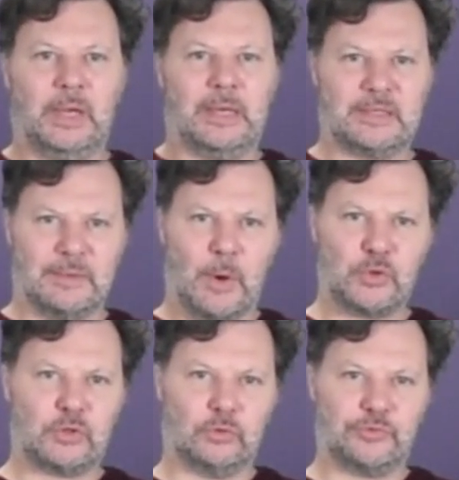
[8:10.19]
It's an
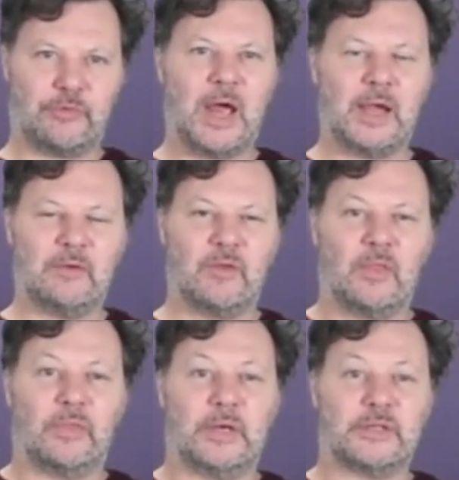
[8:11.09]
emotional drive
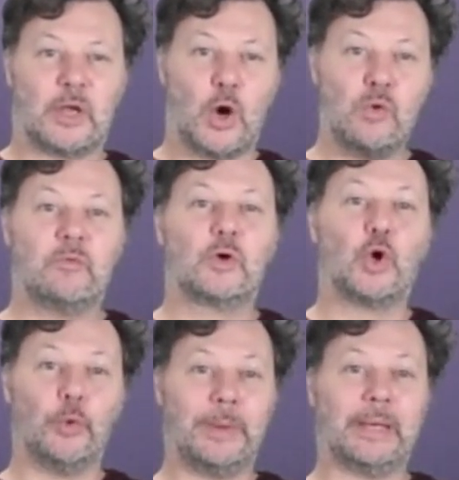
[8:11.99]
that is
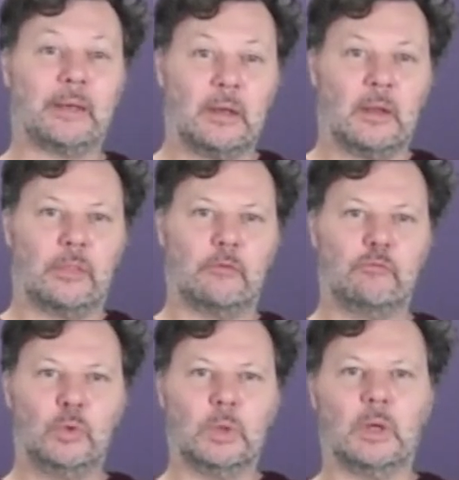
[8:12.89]
overcoming the
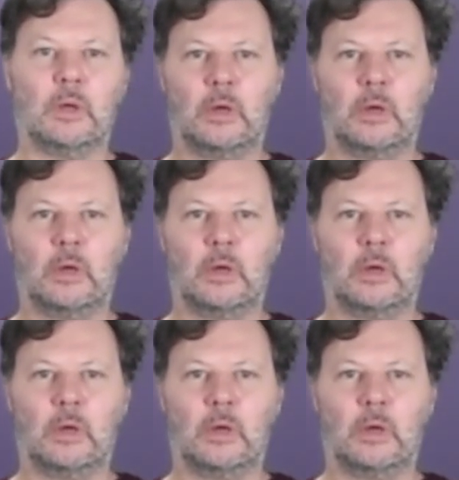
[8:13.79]
ruler